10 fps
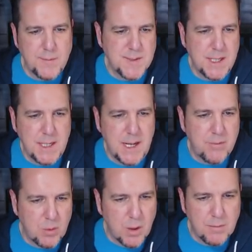We've seen it
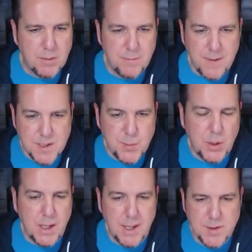everywhere from
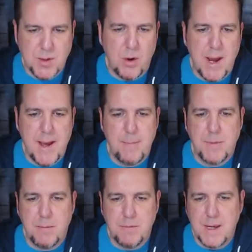Facebook,
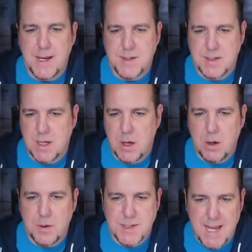Instagram, V S C
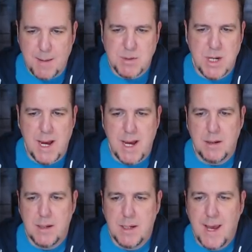O, Snapchat.